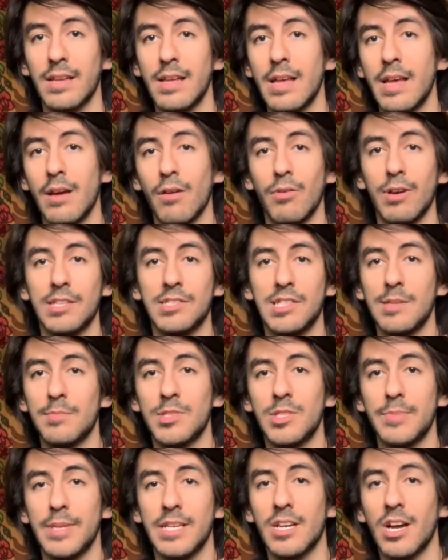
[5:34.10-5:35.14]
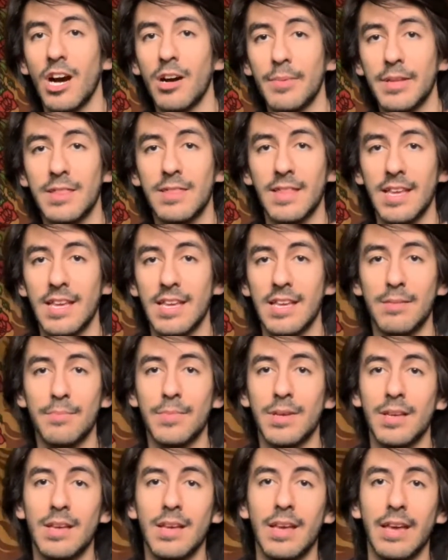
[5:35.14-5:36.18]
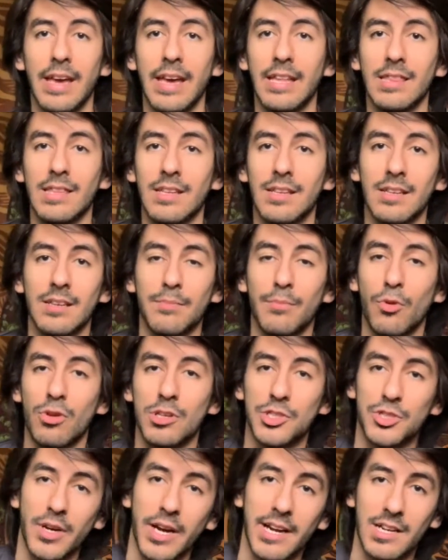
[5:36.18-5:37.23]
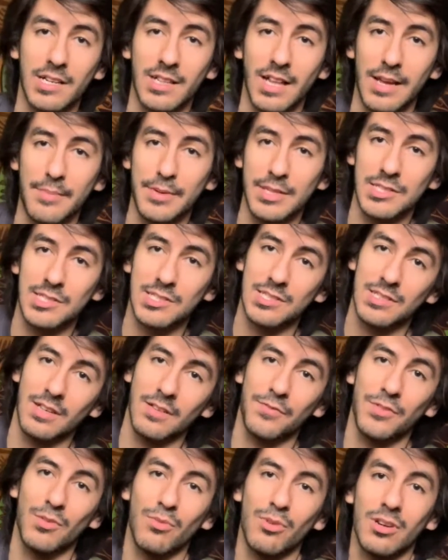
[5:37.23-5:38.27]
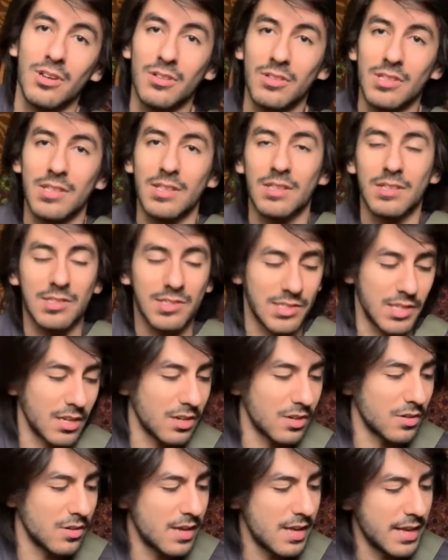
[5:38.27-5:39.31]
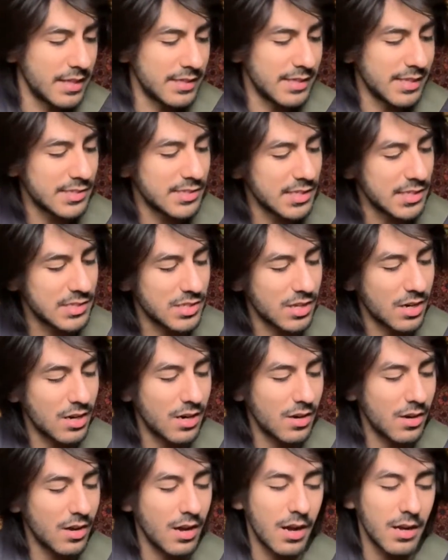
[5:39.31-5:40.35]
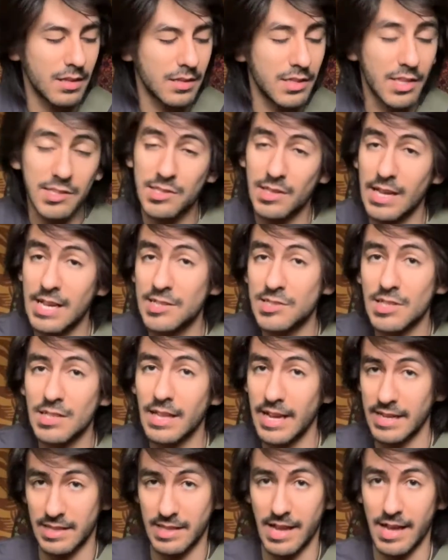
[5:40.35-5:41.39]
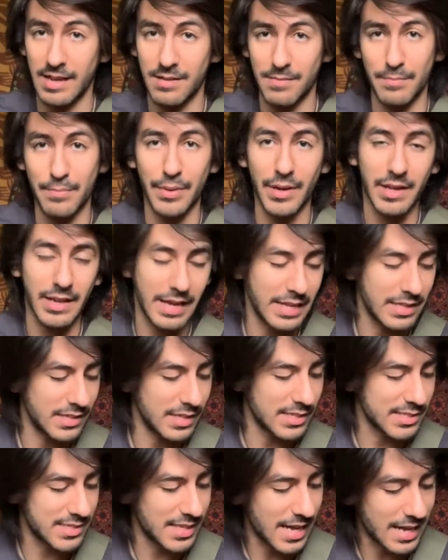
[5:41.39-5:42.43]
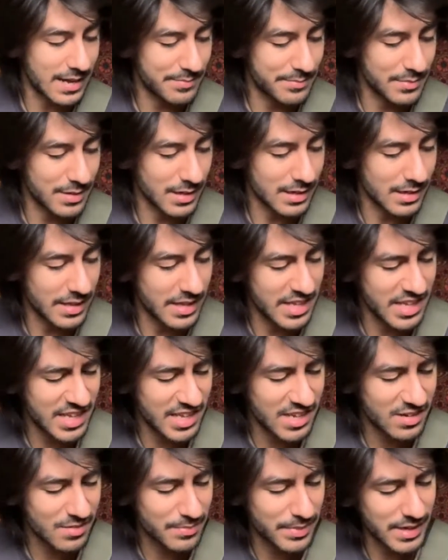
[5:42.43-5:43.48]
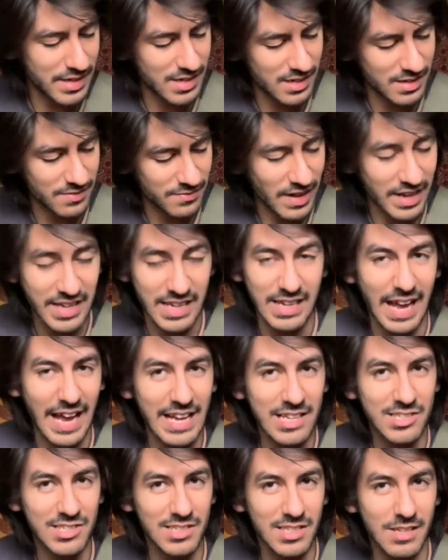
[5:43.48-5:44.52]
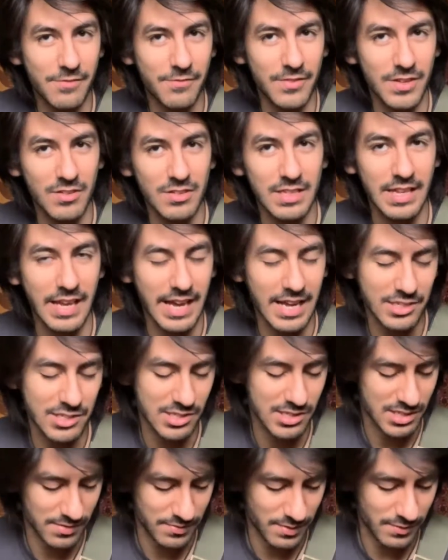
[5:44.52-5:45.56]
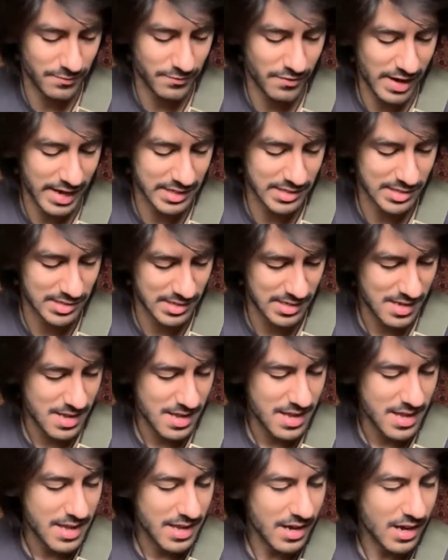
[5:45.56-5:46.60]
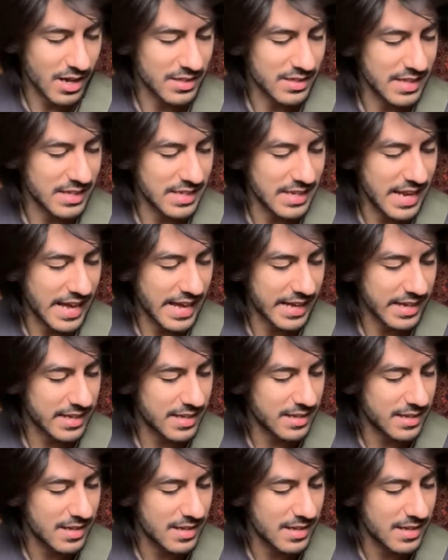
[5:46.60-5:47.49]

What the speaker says: Where it seems to be a common theme in the more drier climates of the world. So this guitar, this isn't like that, but it does have a little bit of, I can actually feel the edges of the frets on the neck.